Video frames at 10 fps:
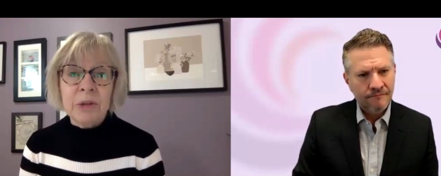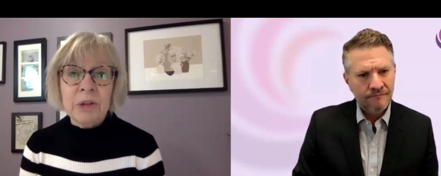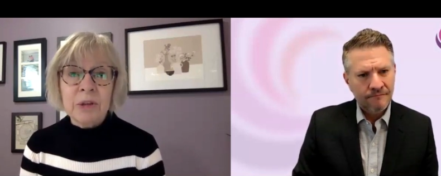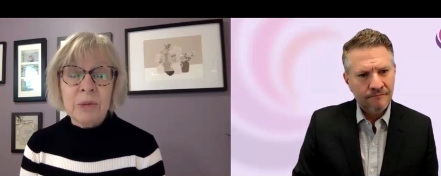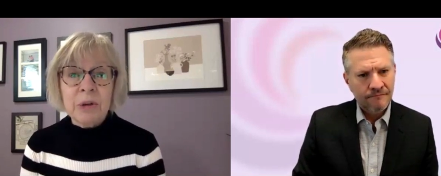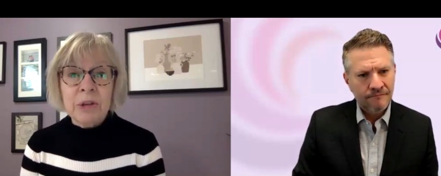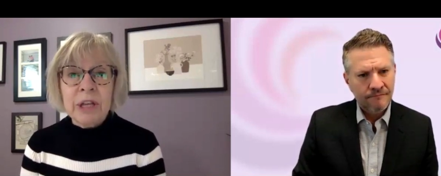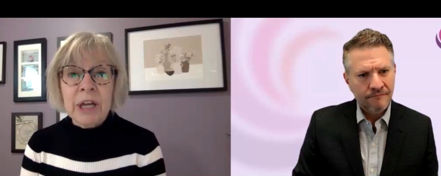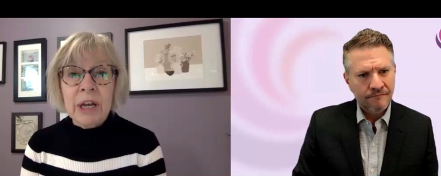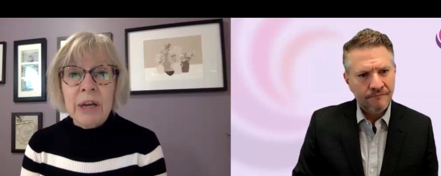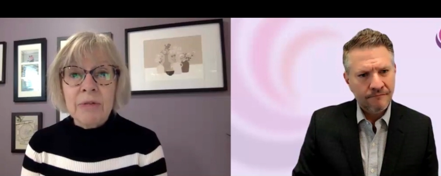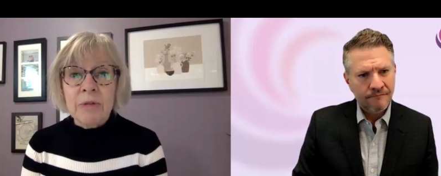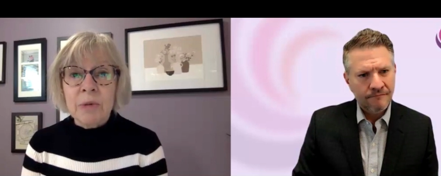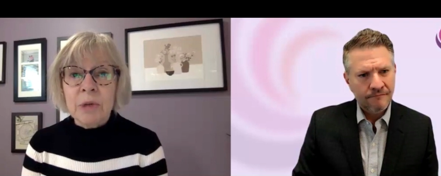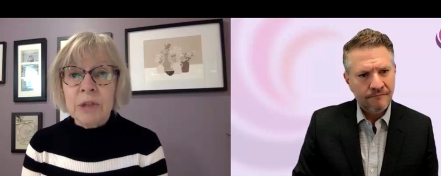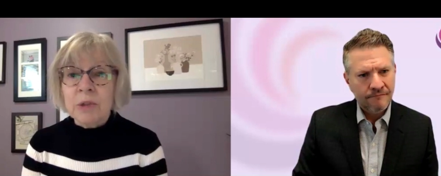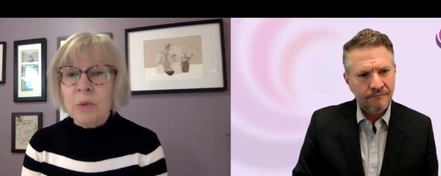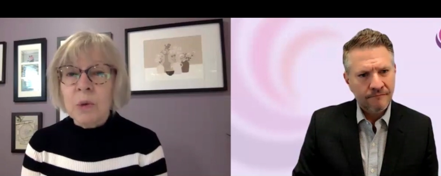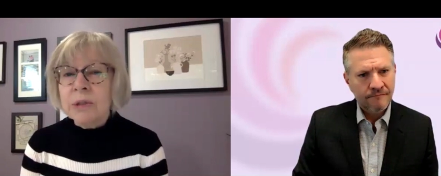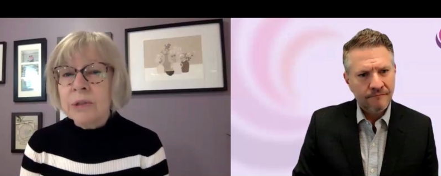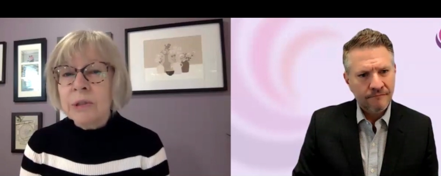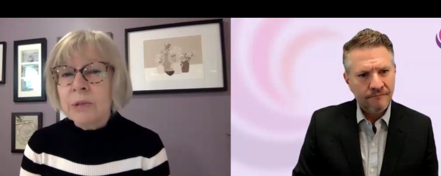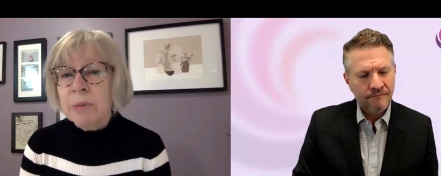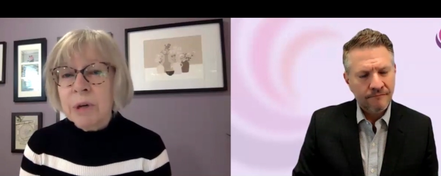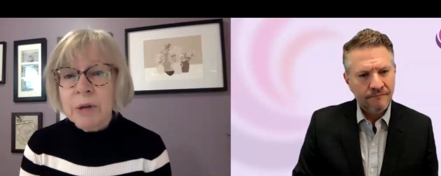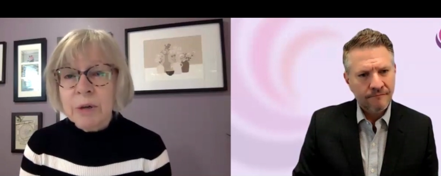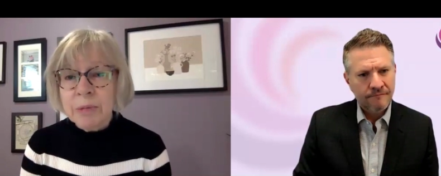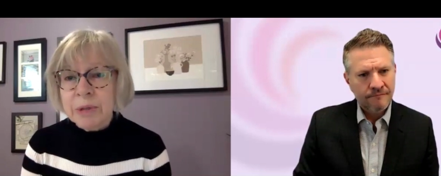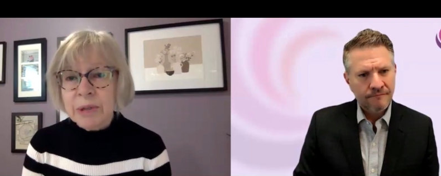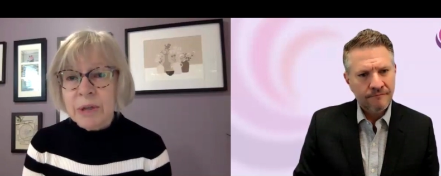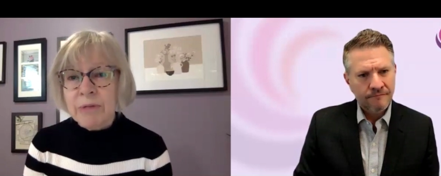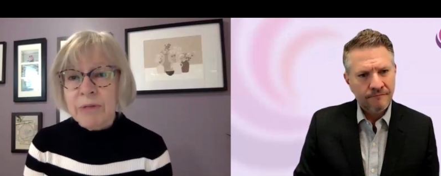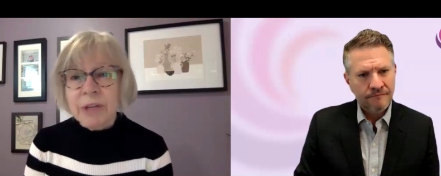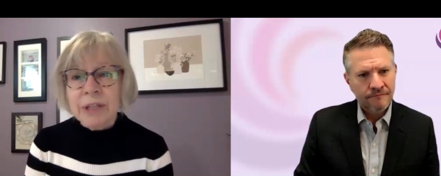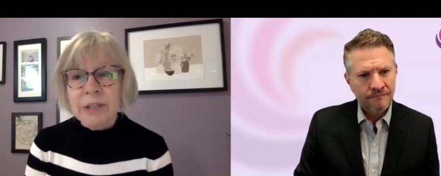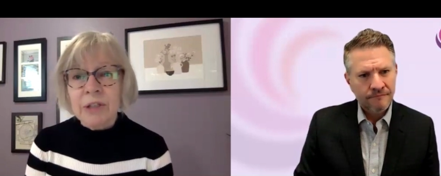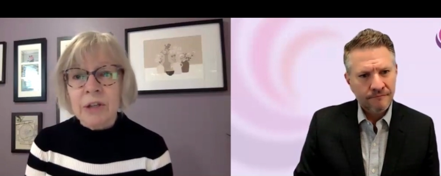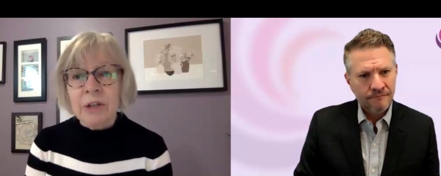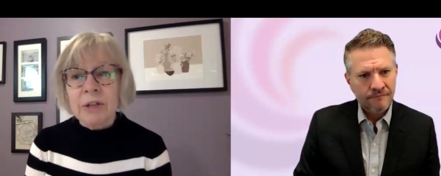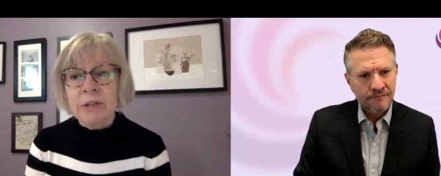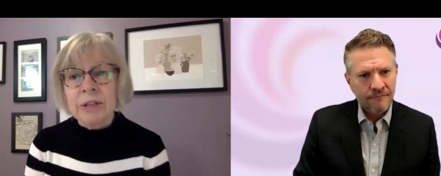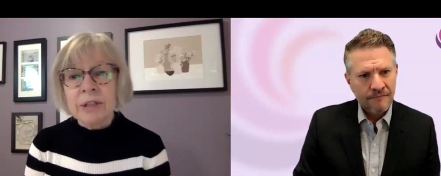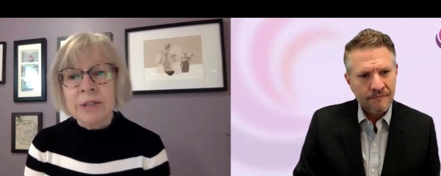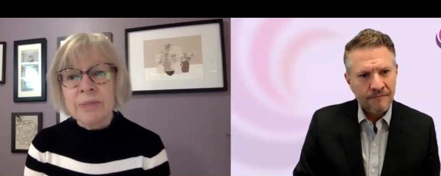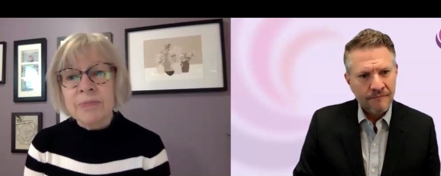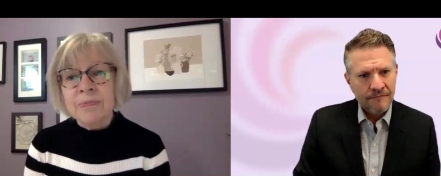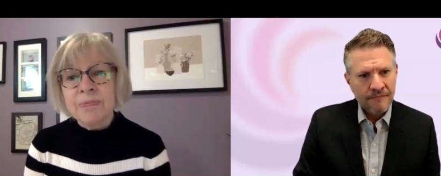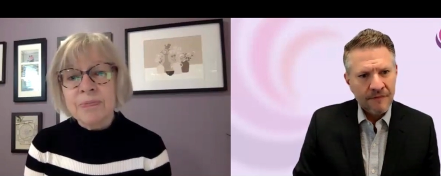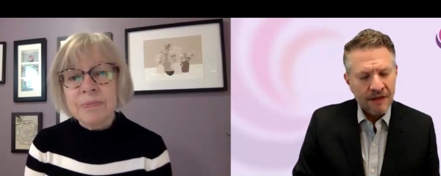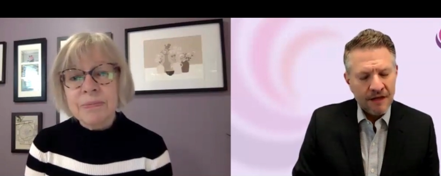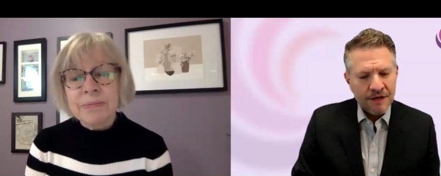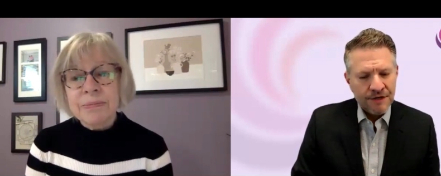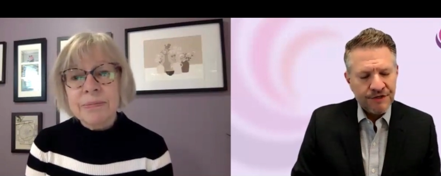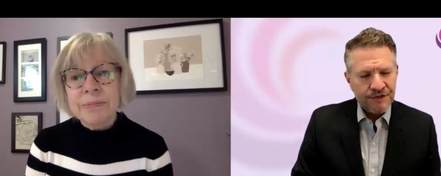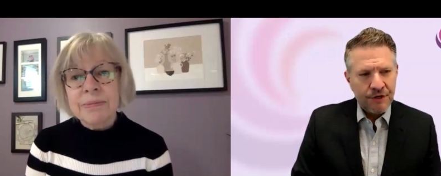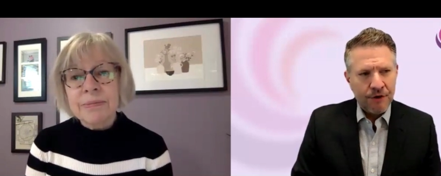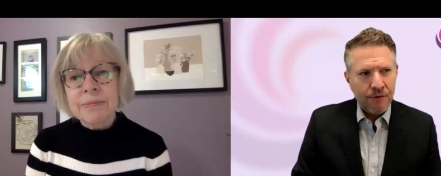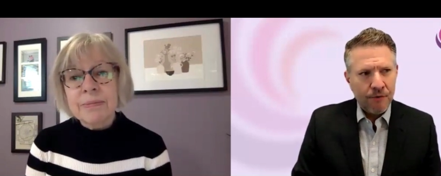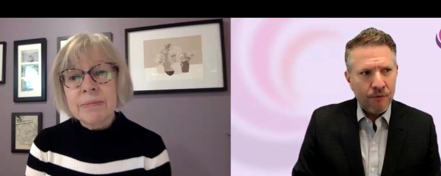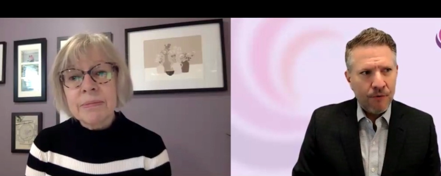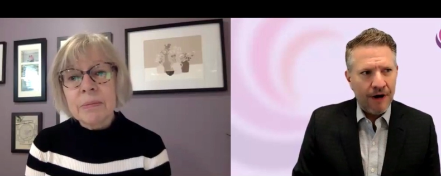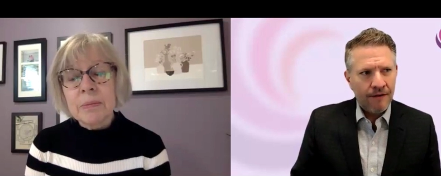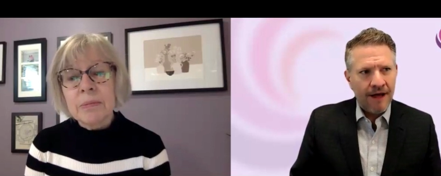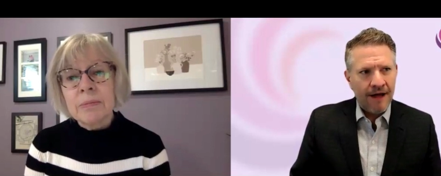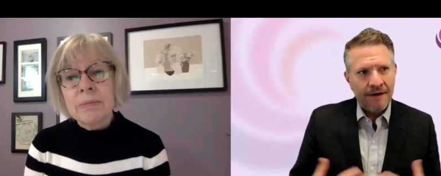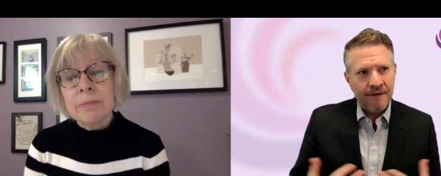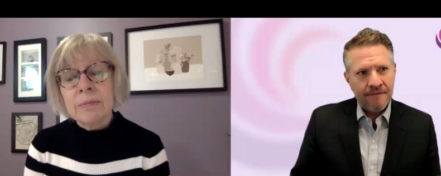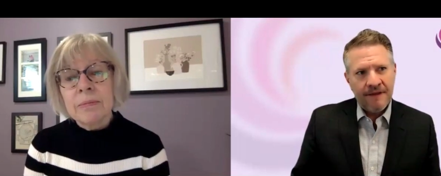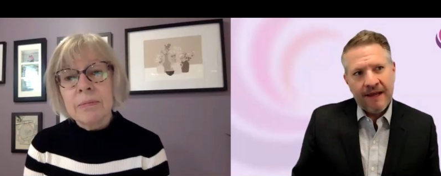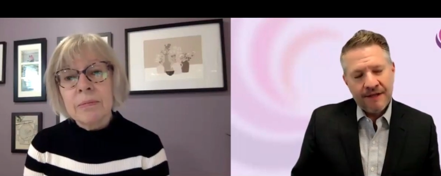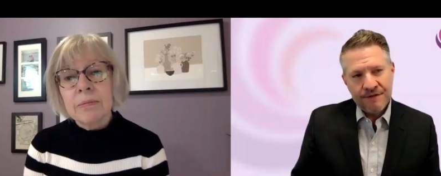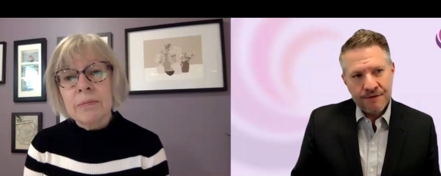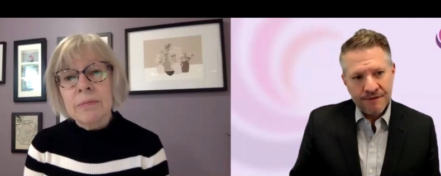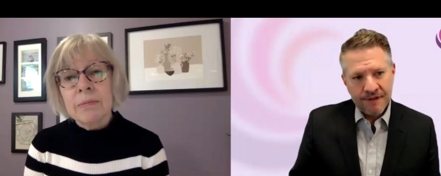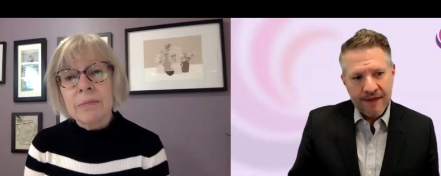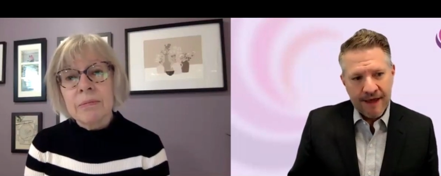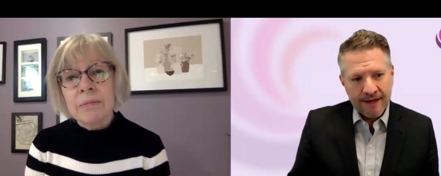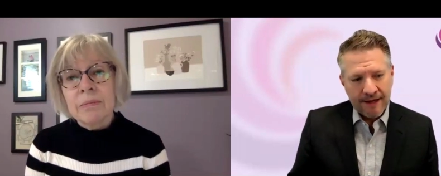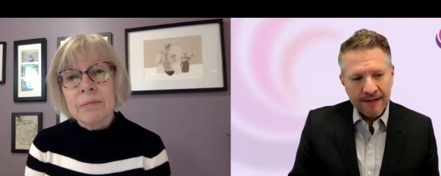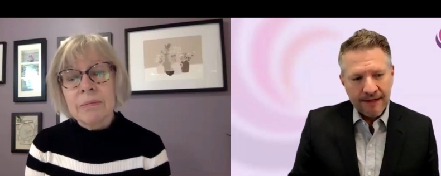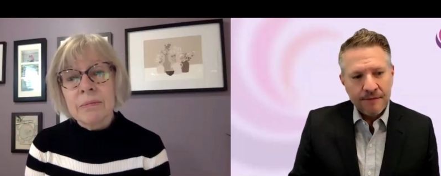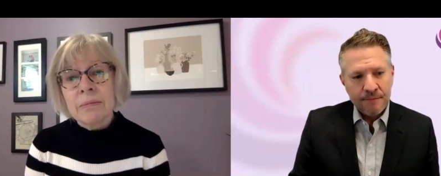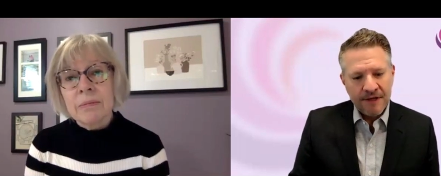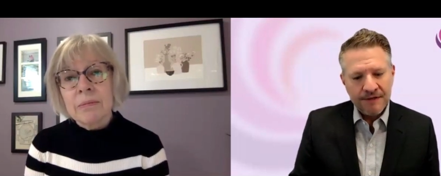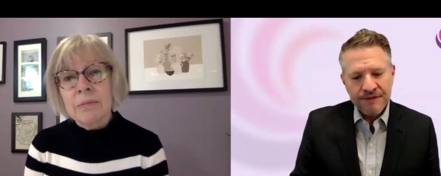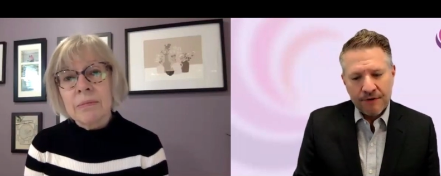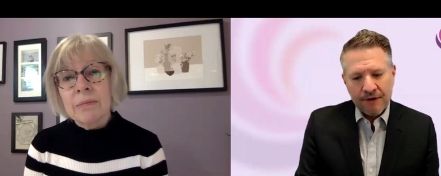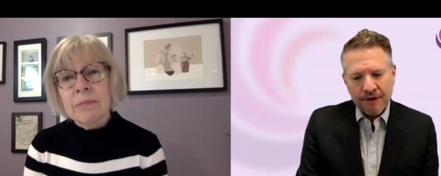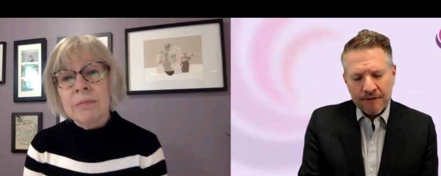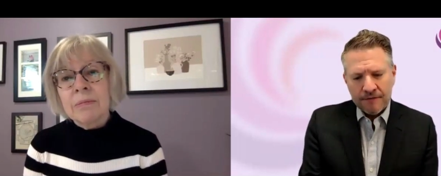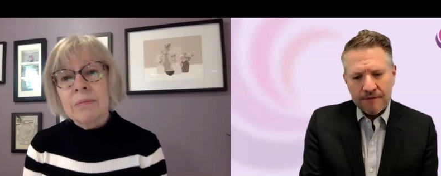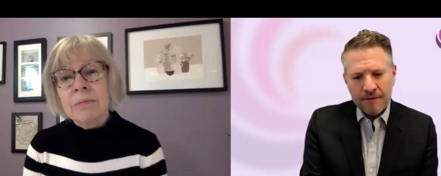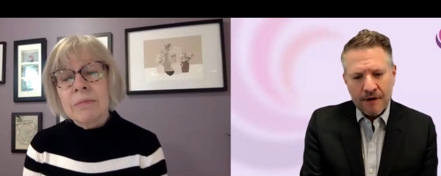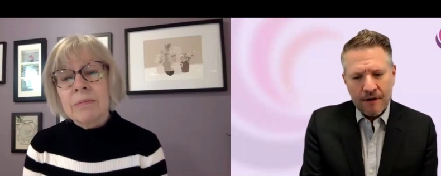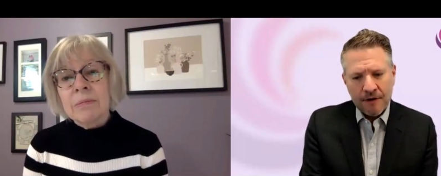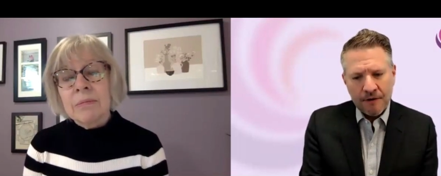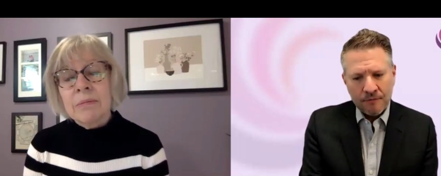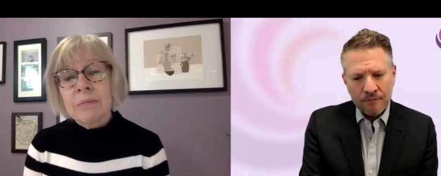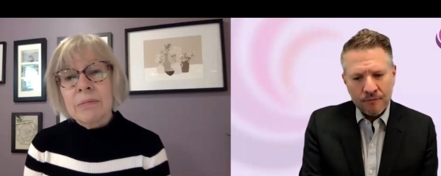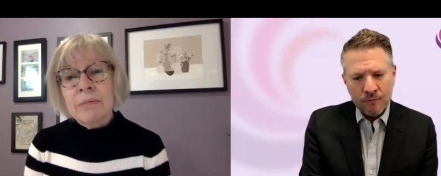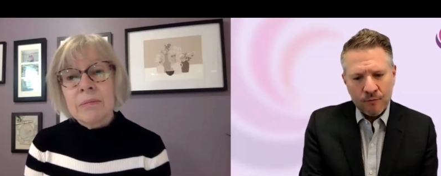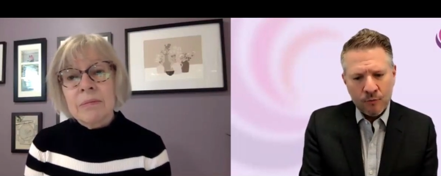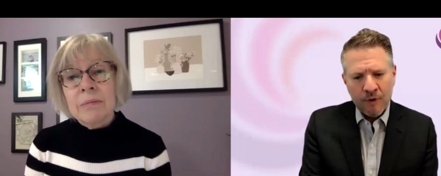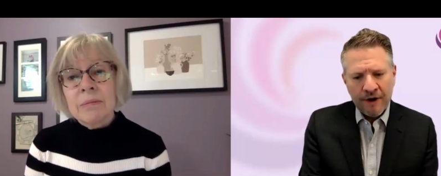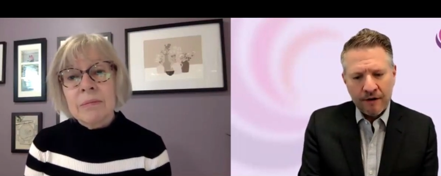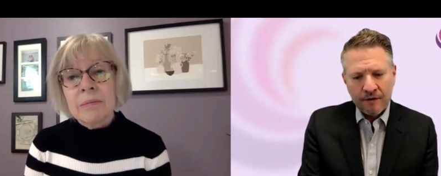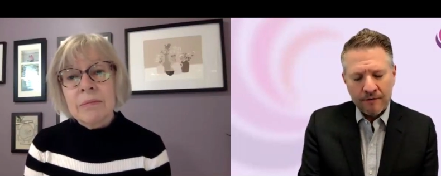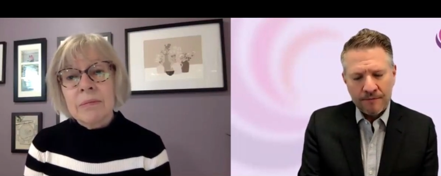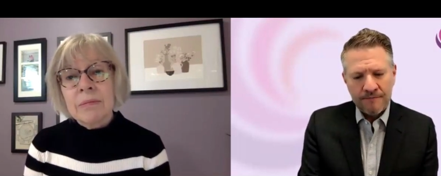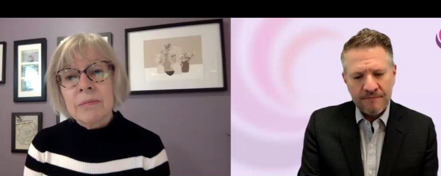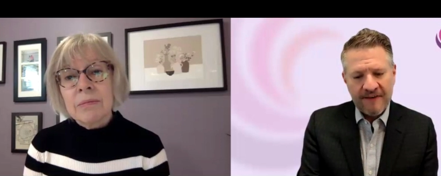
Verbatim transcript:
Speaker 1: with their loved ones? What's the purpose of it, Jonathan?
Speaker 2: So a lot of the answer to that, Anne, depends on where